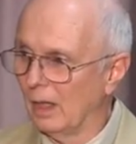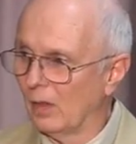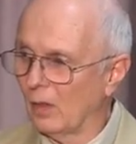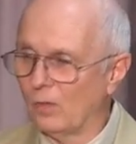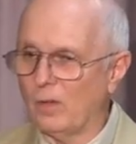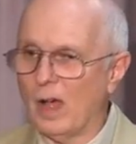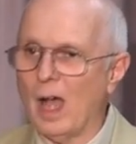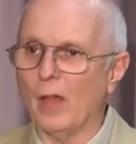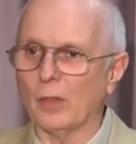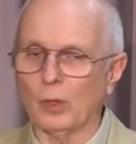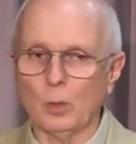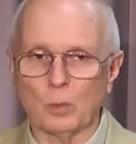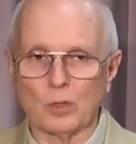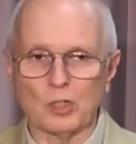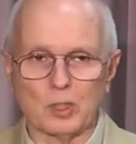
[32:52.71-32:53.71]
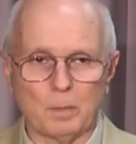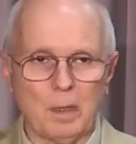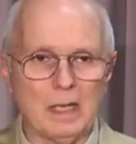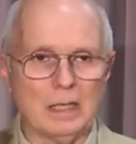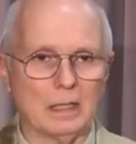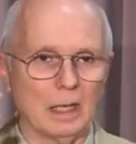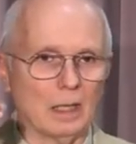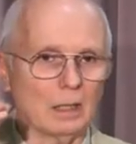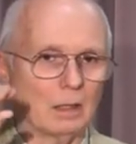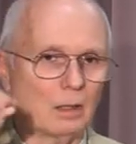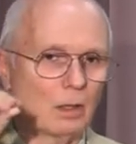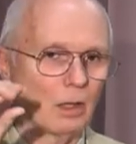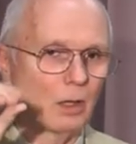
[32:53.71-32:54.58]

The Father was speaking